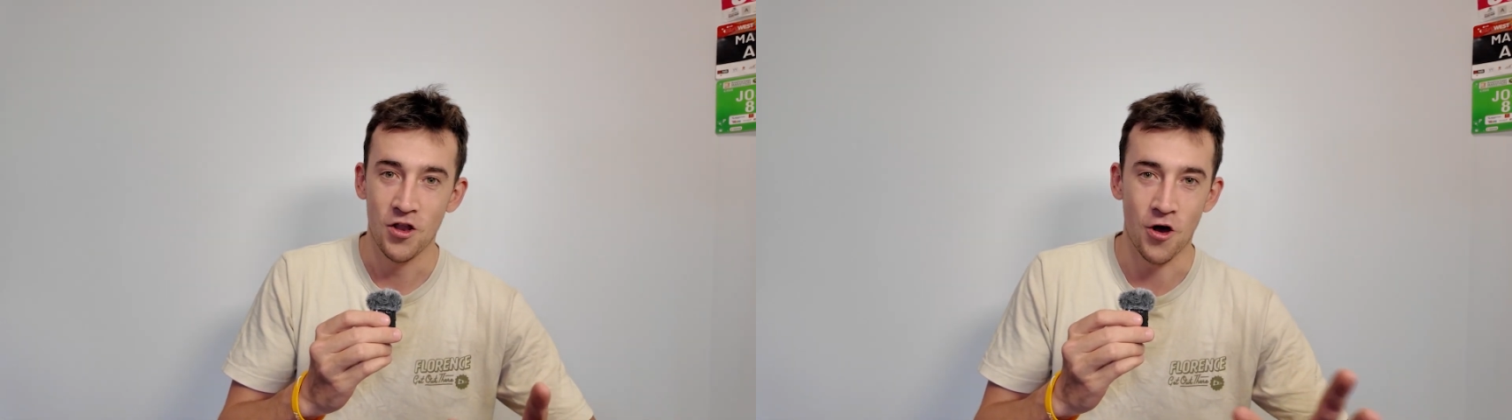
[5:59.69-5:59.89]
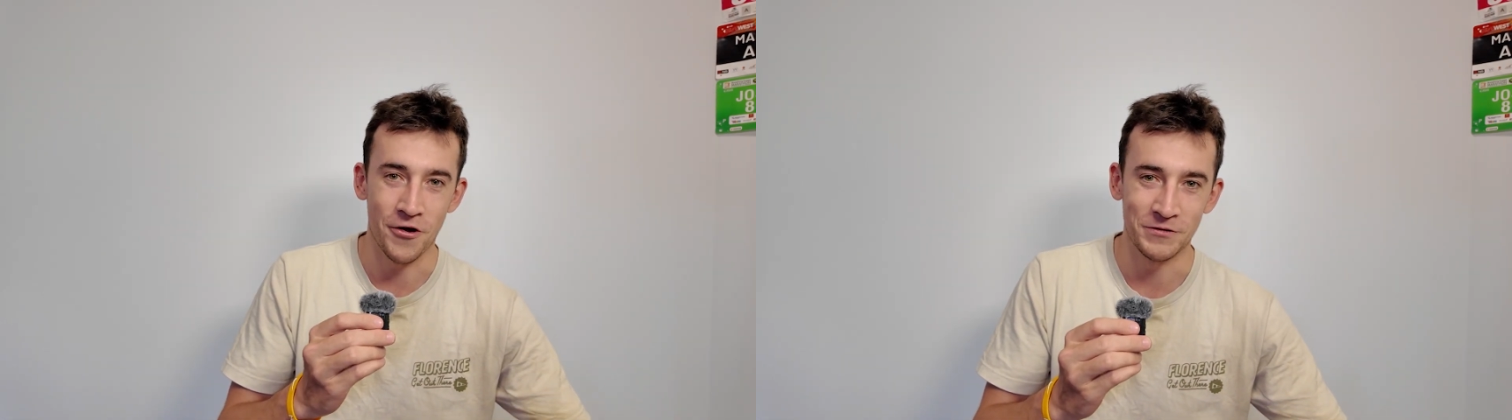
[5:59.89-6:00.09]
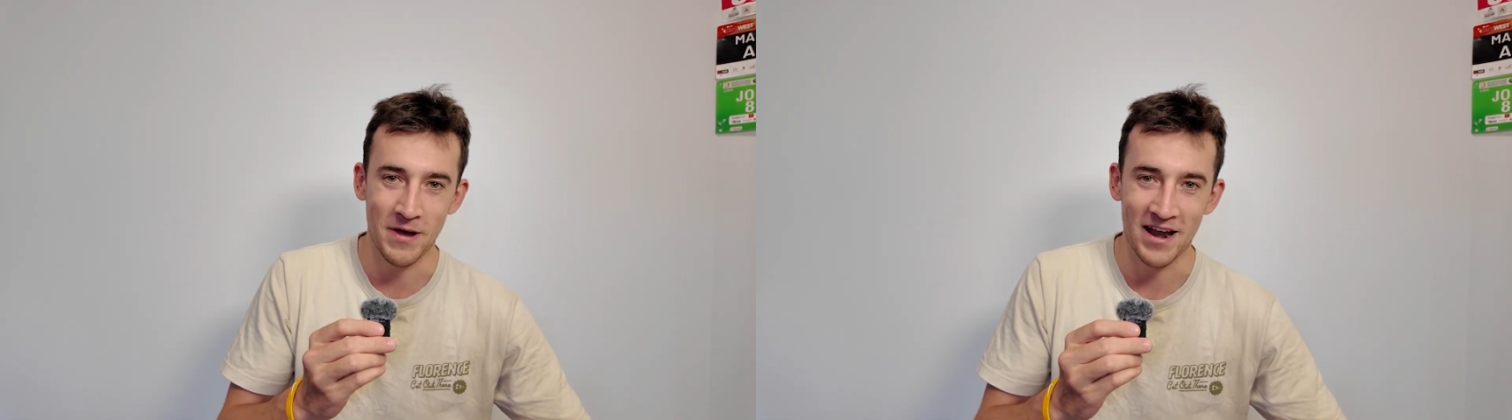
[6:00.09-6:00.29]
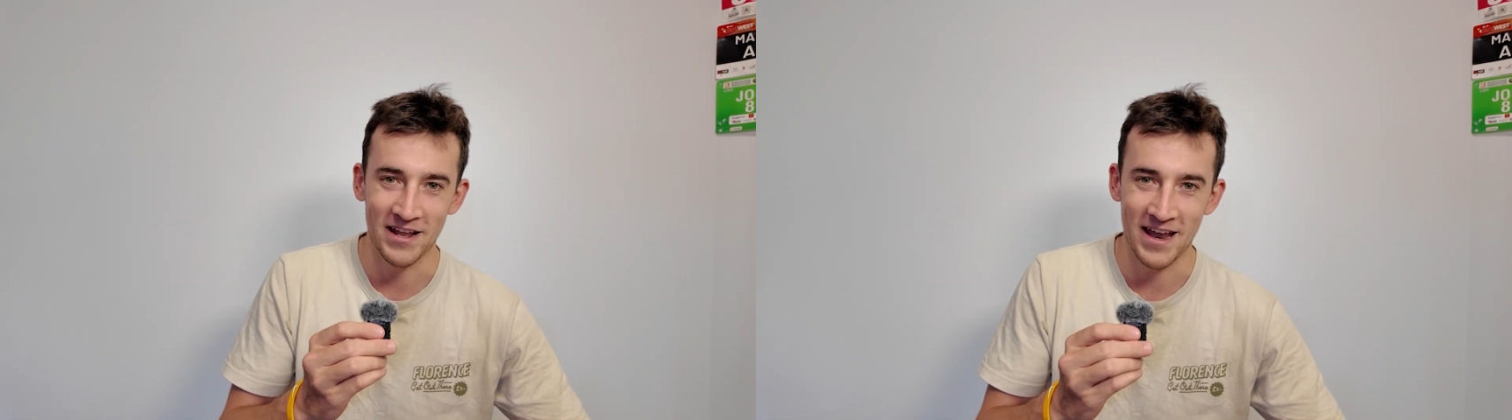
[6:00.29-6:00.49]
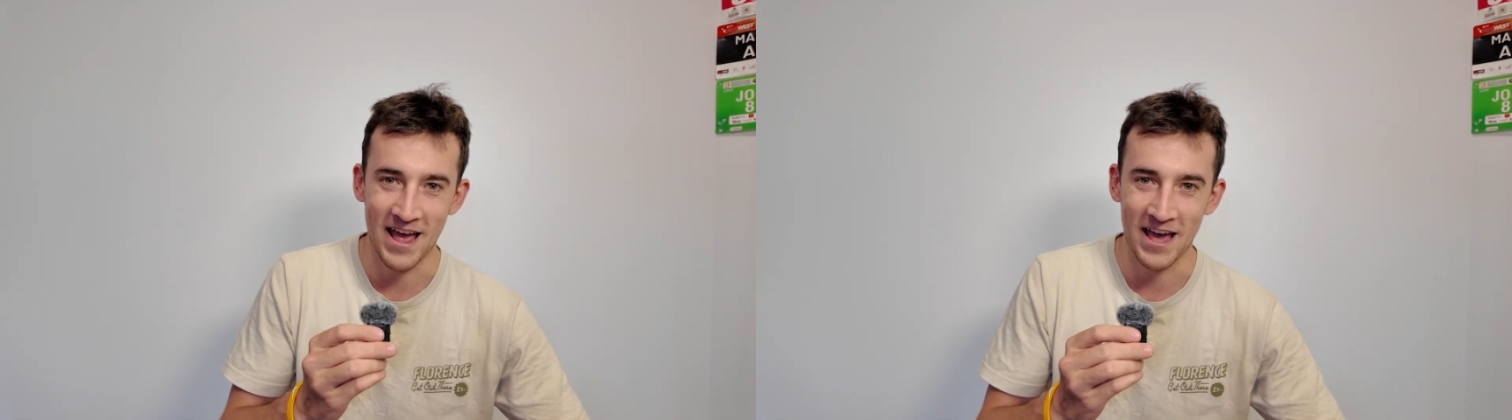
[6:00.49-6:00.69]
the hottest part of
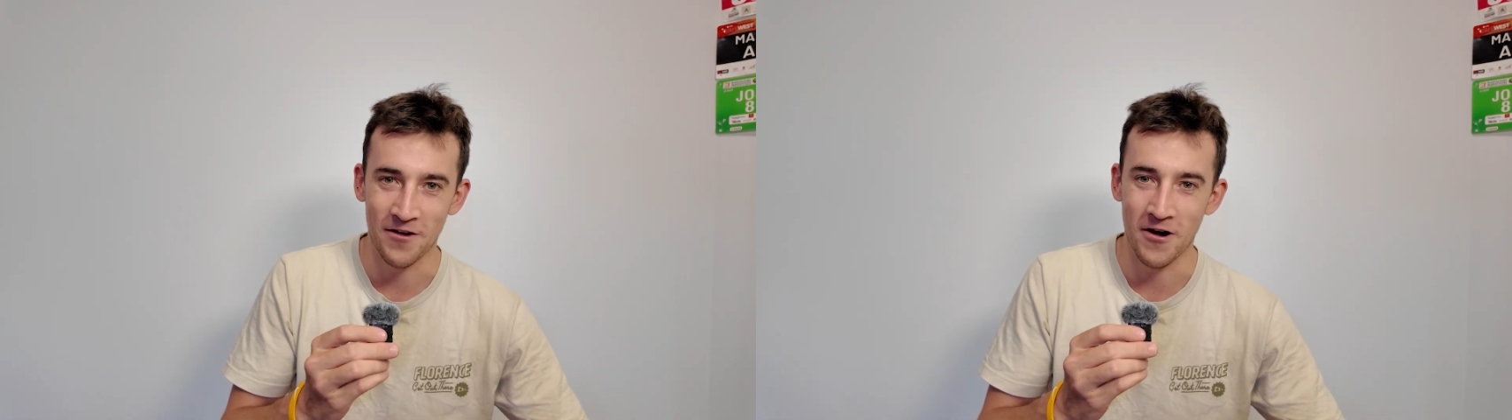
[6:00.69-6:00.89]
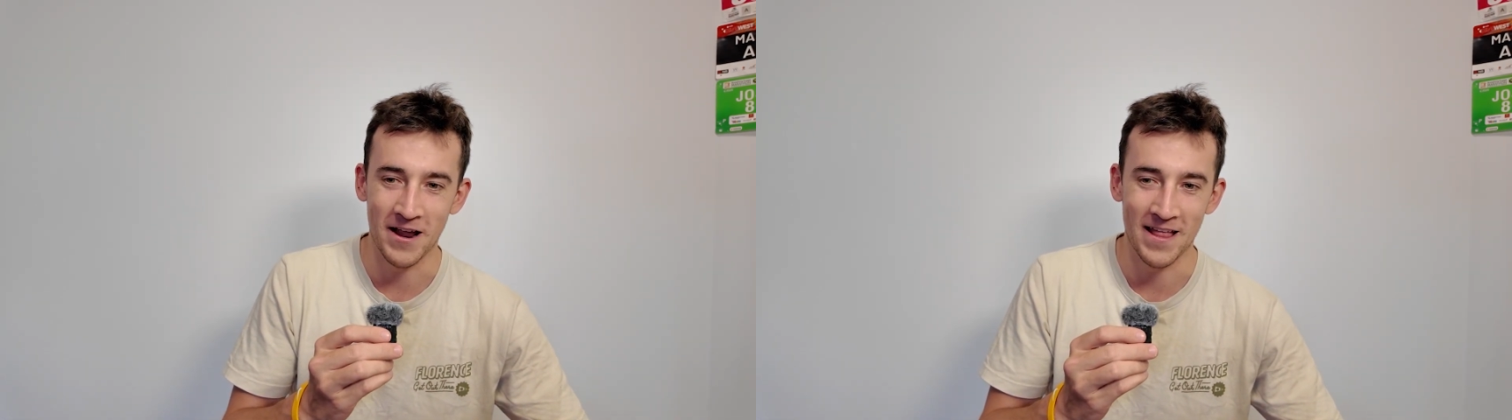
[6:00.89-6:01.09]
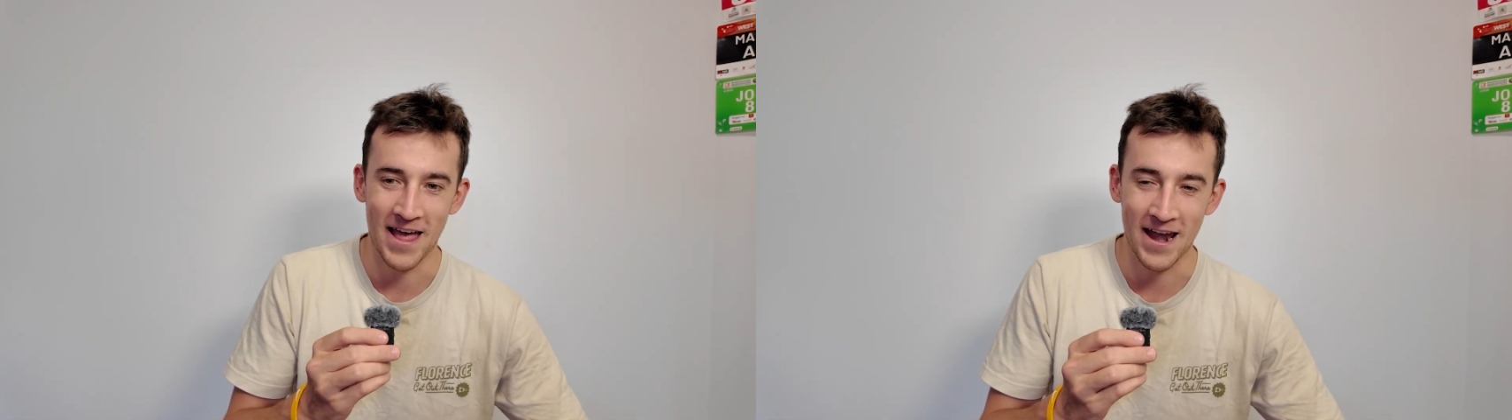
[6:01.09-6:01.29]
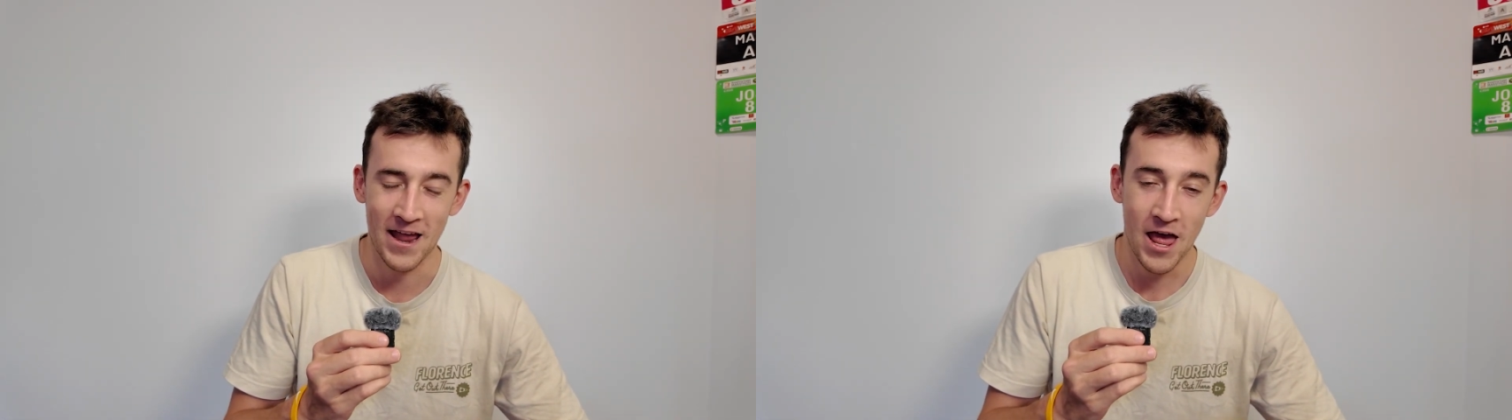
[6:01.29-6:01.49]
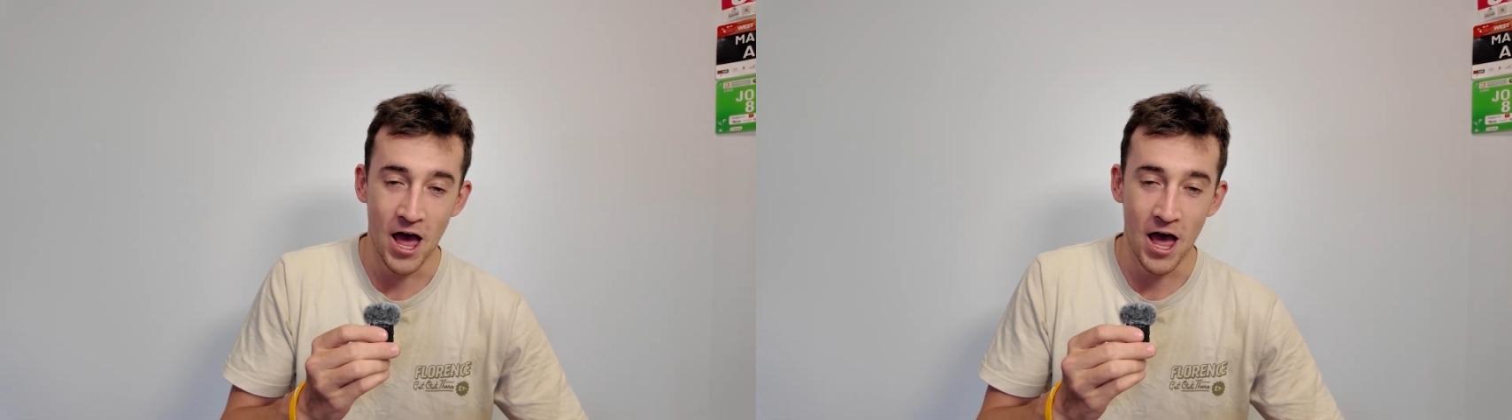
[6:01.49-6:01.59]
the day or any of that,